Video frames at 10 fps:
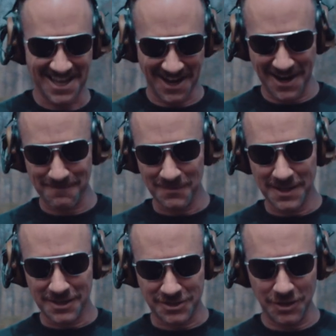All right.
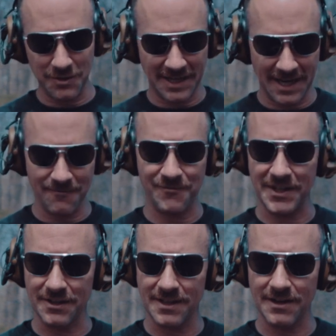So you can
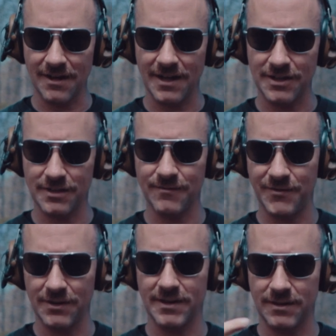feel it. All right. You can
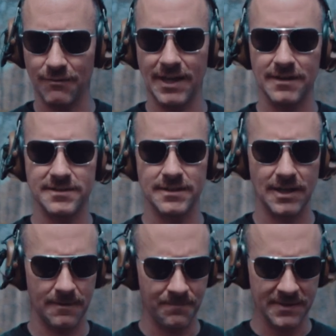feel that the round is in
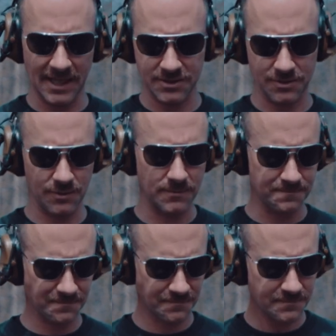there. That's cool.
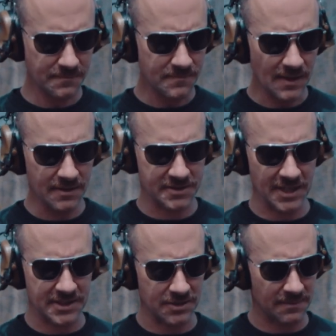The
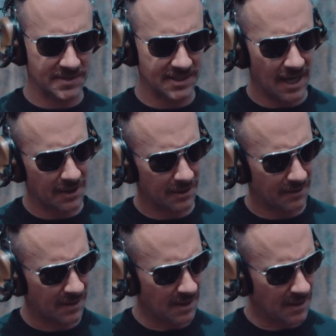sights on them stock
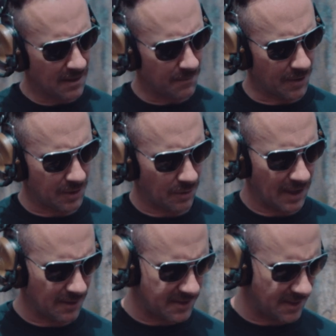are pretty cool.
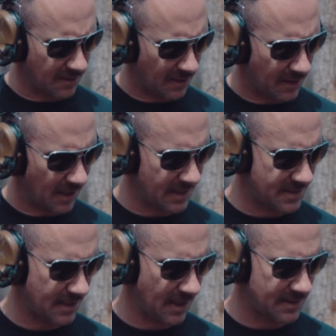I don't think they're night
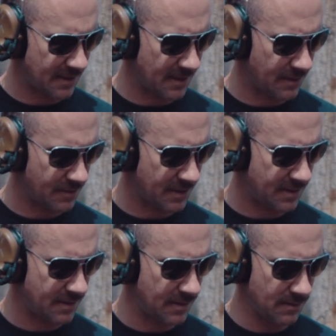sights. I think they're
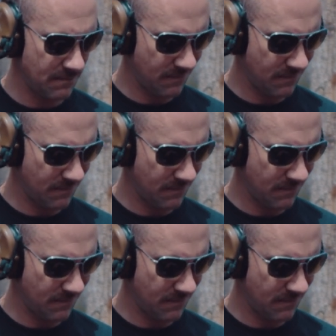just...